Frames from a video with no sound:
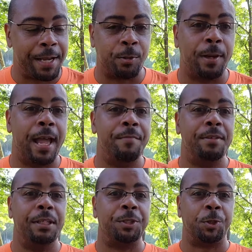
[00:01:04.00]
I don't have
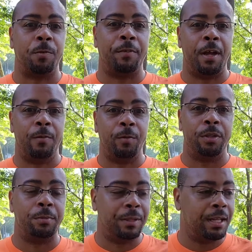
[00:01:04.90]
an internal valve
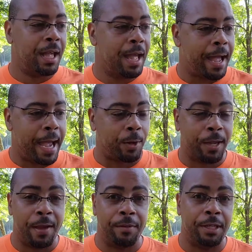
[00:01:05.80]
with me. I don't
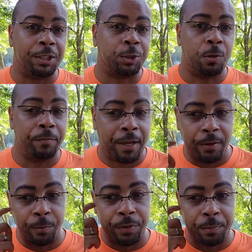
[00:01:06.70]
have an external
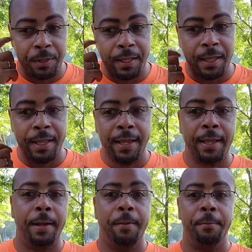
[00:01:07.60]
valve with me.
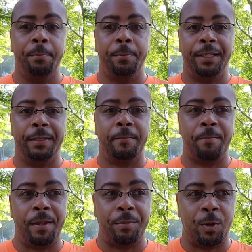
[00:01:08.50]
Um, but
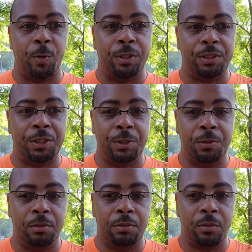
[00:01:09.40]
I'm going
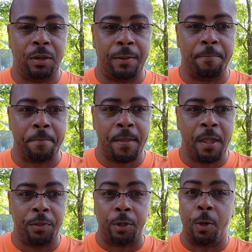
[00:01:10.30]
to,
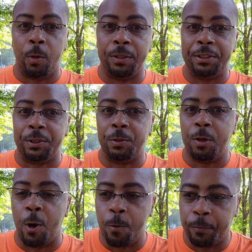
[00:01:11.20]
the goal is to
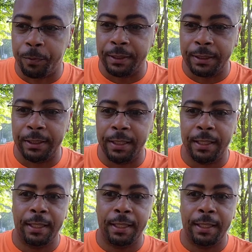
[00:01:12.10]
hopefully